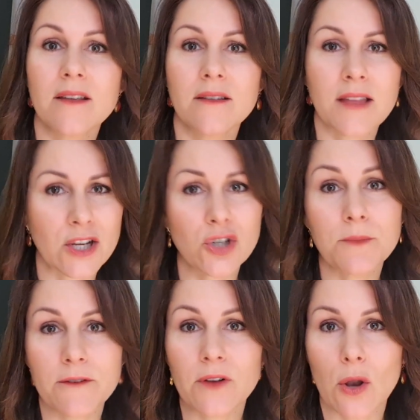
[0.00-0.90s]
they should
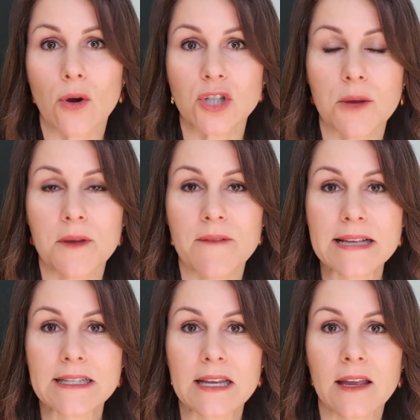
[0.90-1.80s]
be for long-term
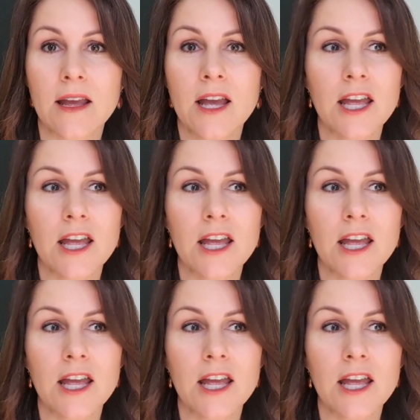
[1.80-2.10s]
investing.